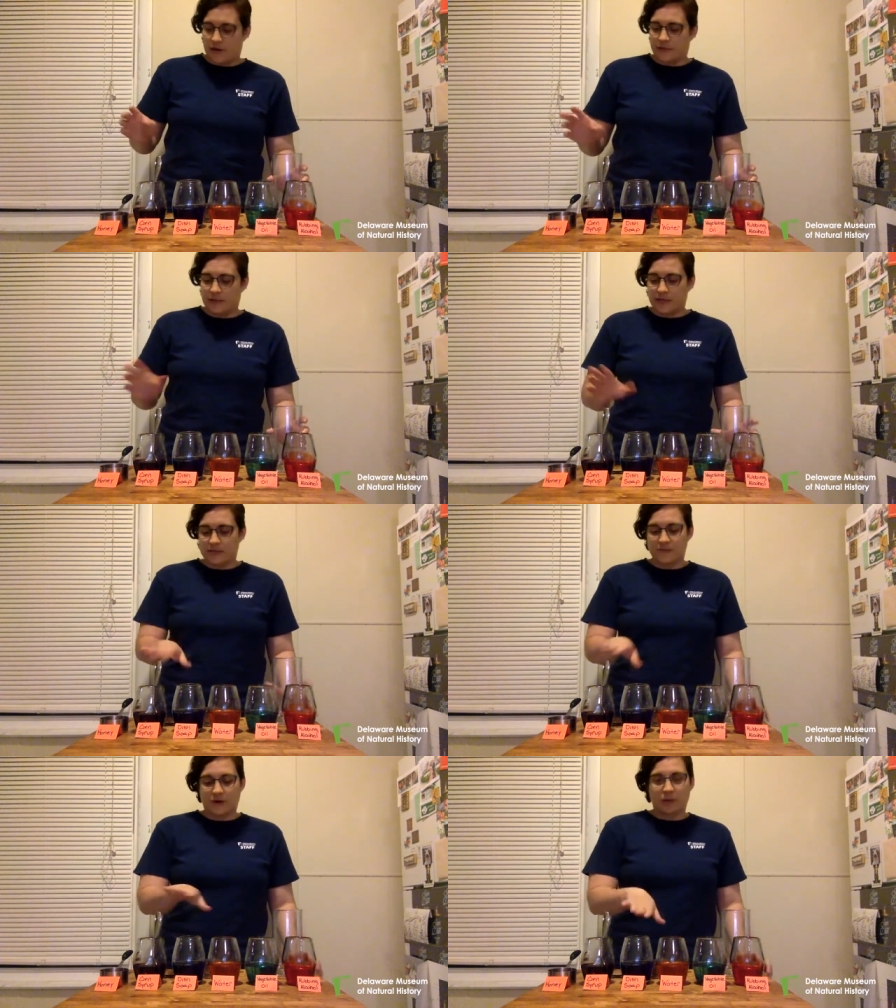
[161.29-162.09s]

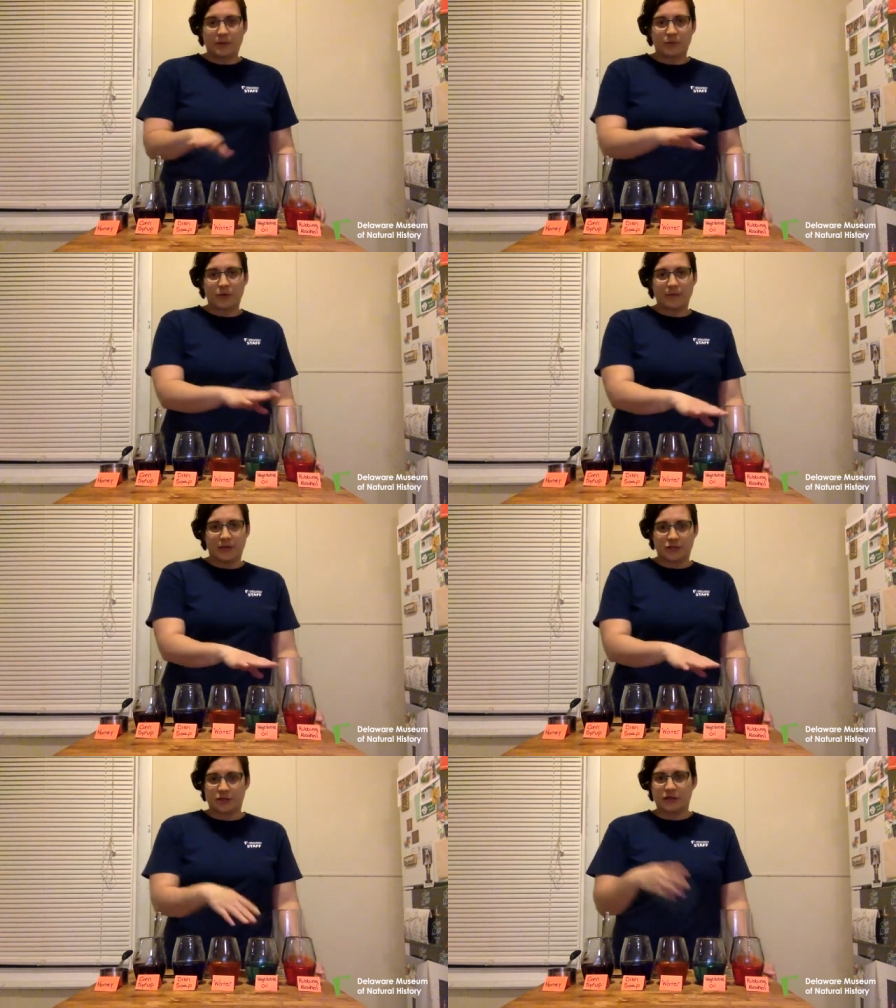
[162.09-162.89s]
These have all been
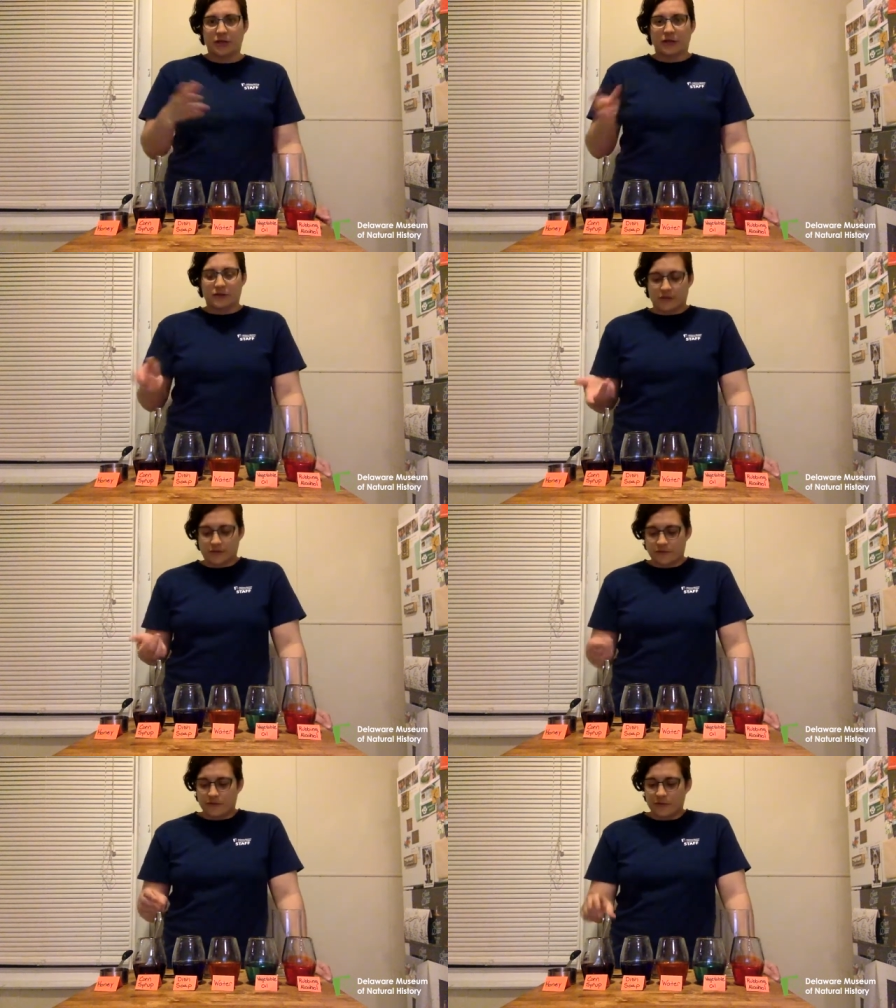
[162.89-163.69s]
pre-measured. There's
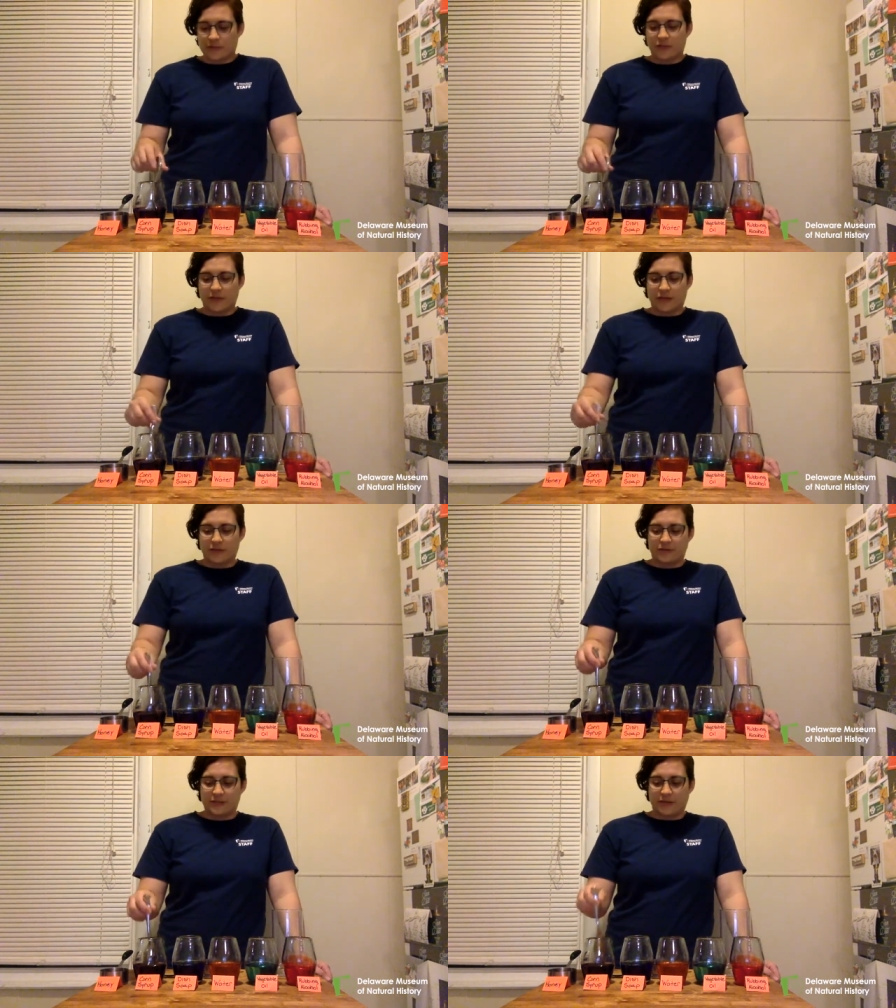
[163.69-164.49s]
also a few extra things.
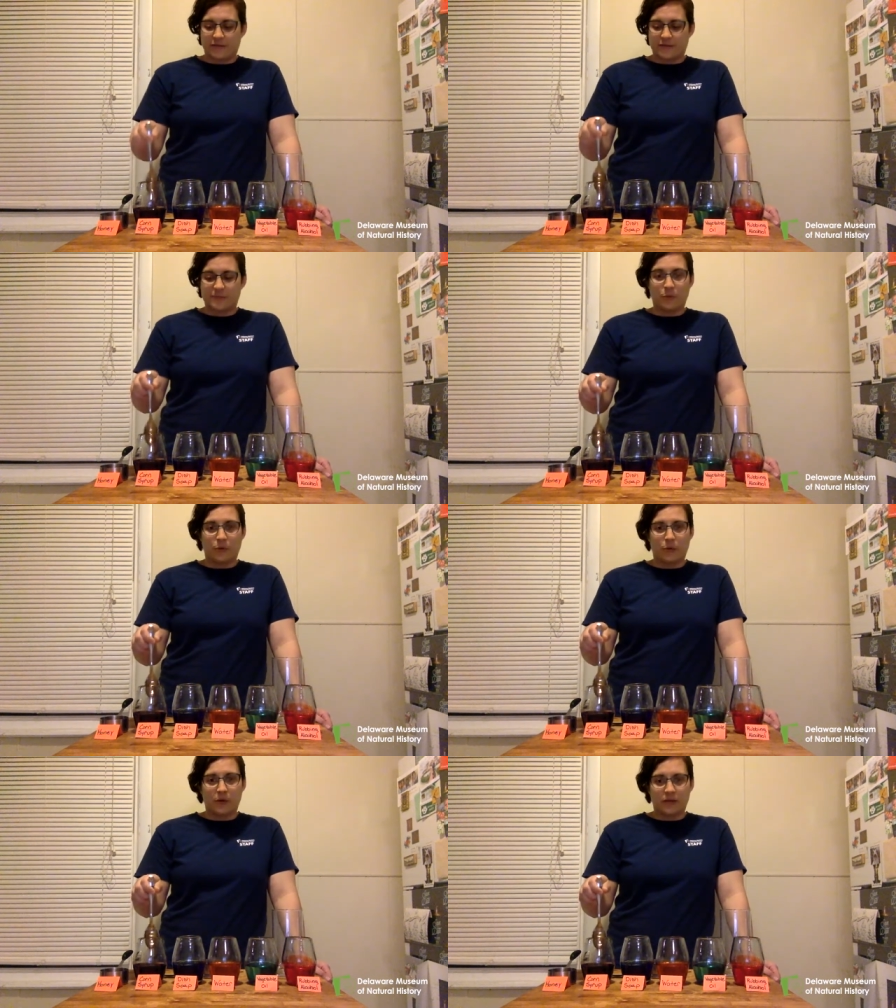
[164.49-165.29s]
You'll see I have a
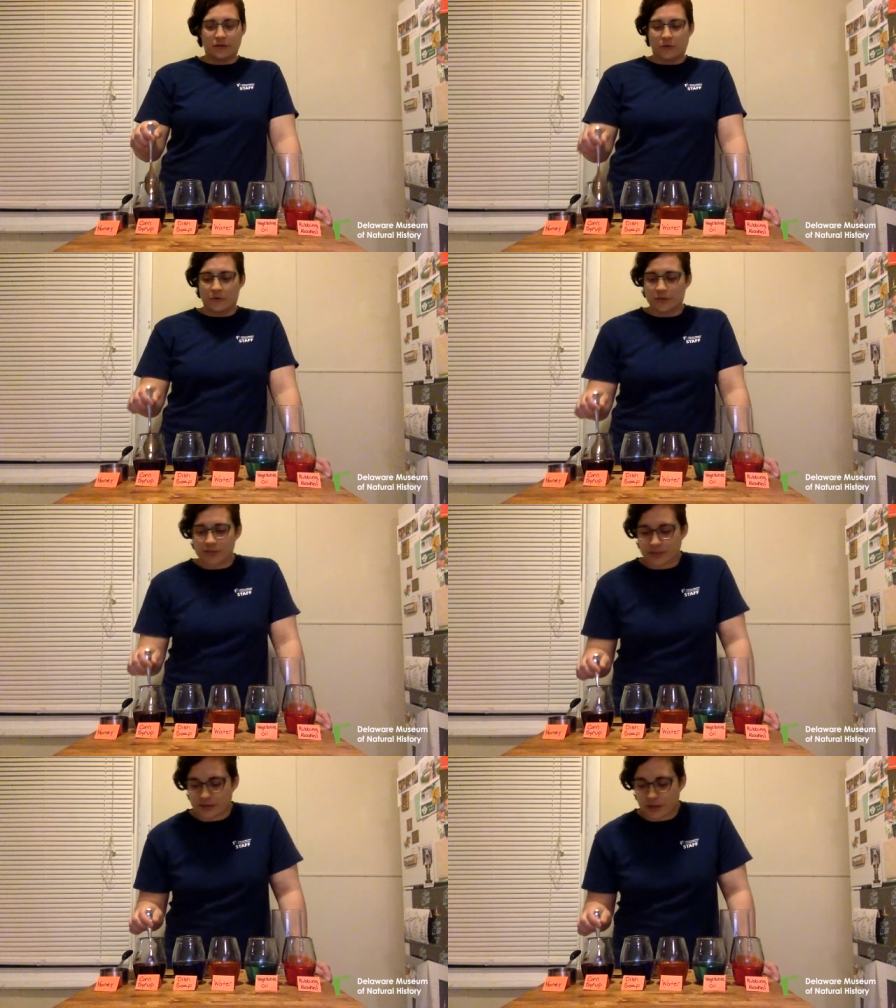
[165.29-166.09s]
spoon in the corn
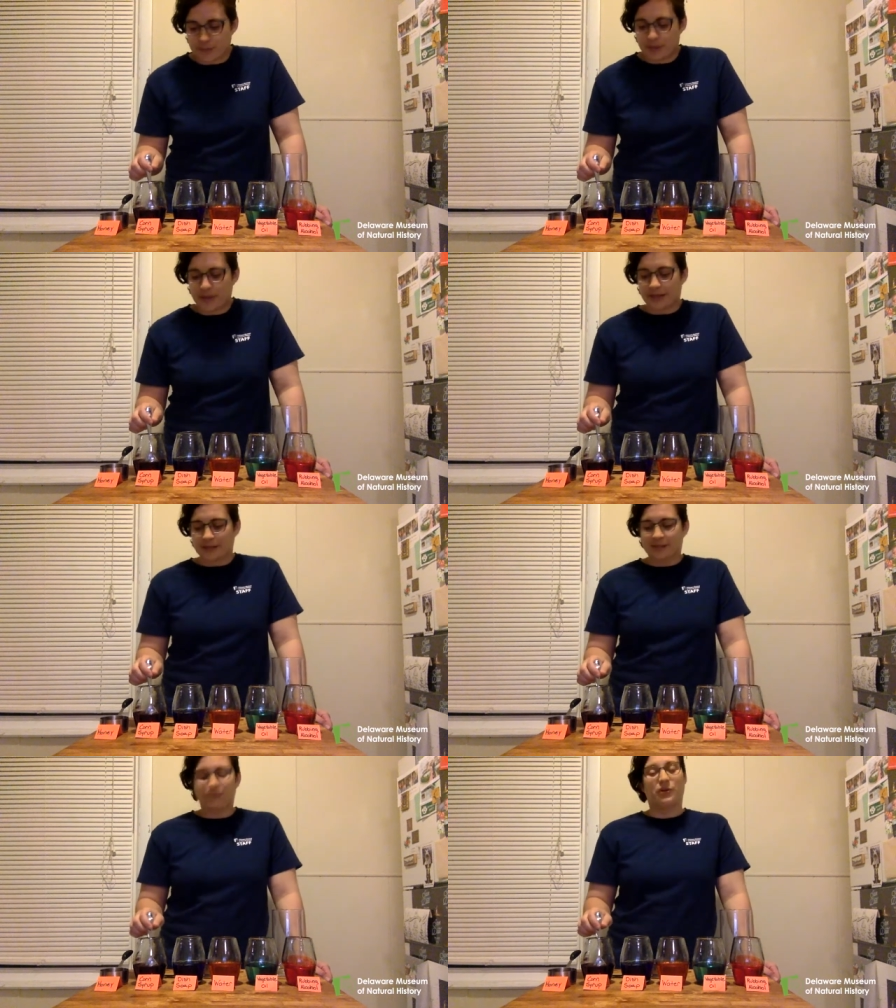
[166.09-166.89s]
syrup.
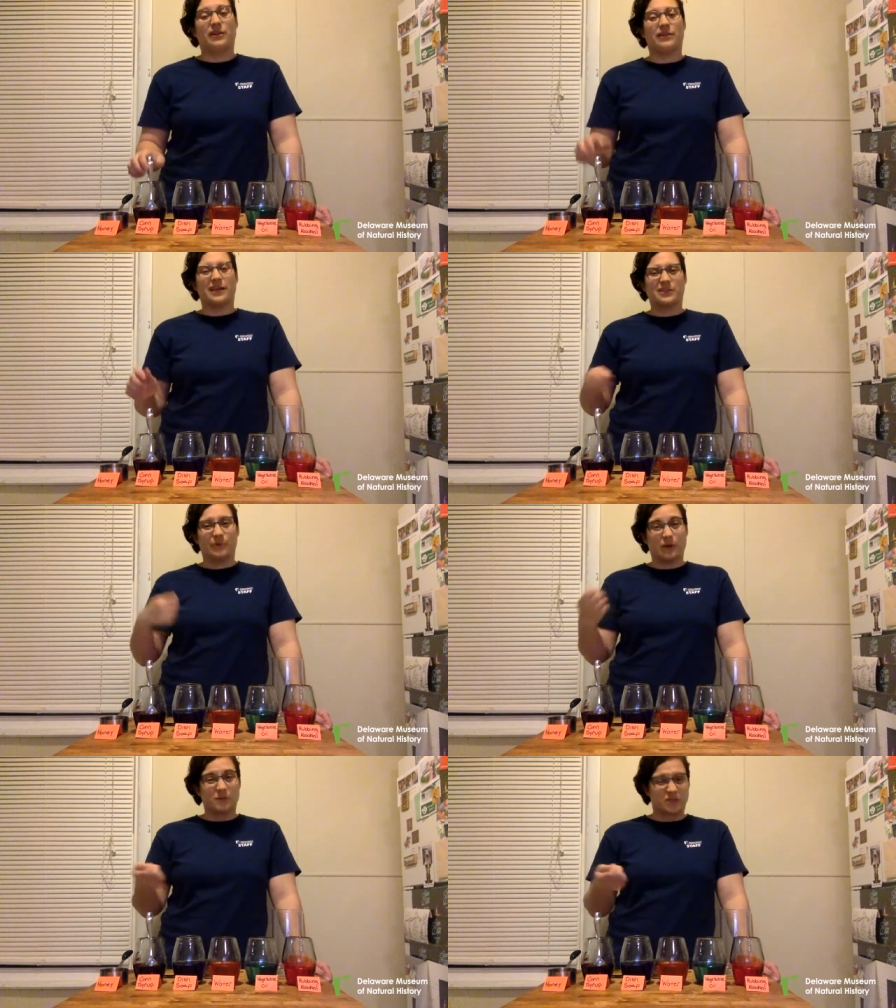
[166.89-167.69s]
It's pretty thick, so it
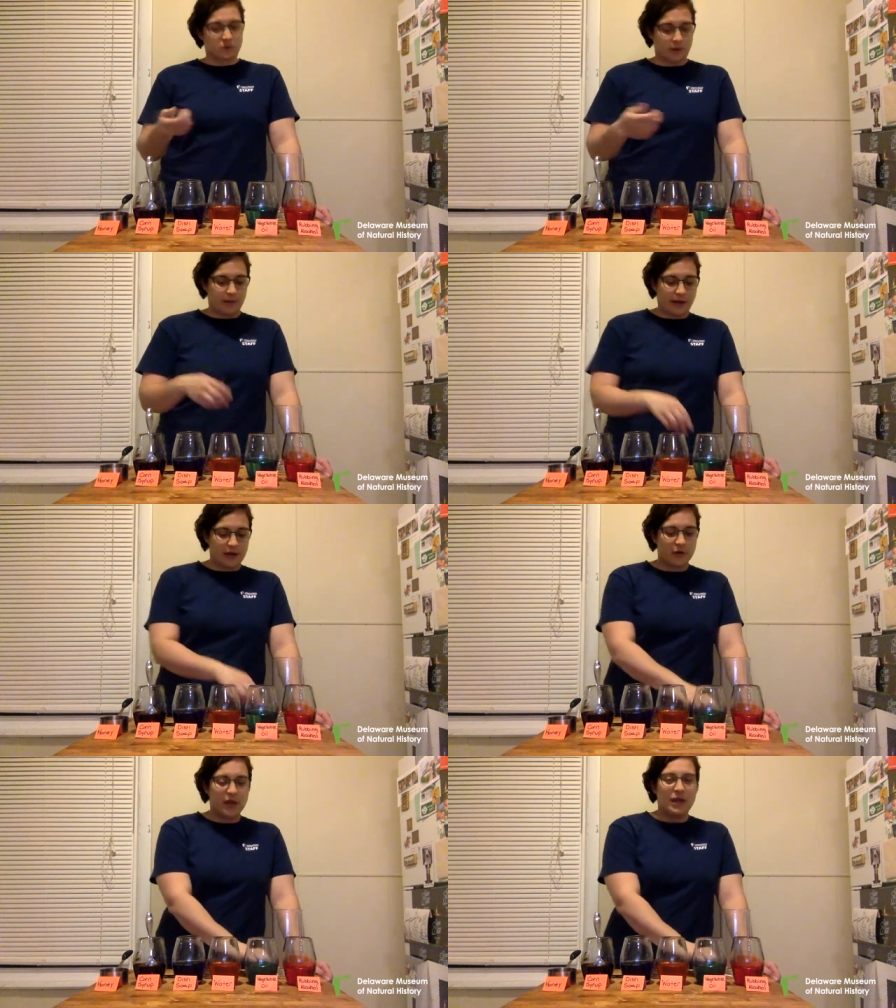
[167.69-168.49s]
helps to scrape it
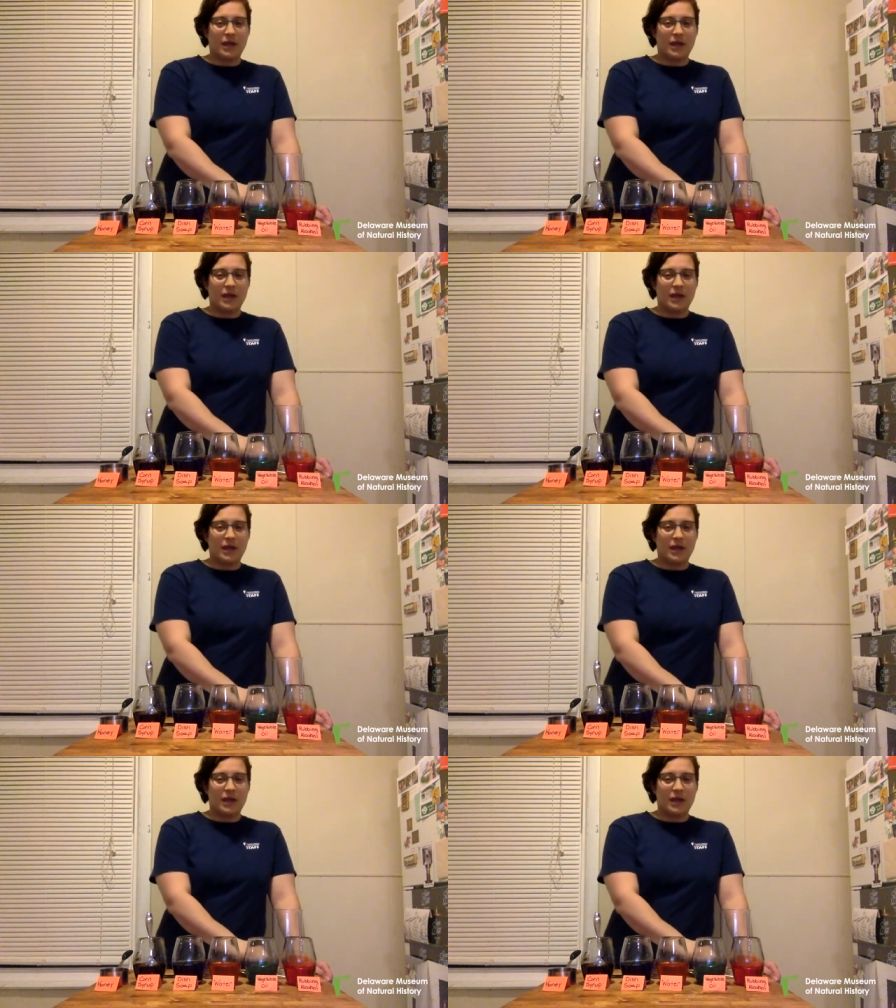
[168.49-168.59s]
out.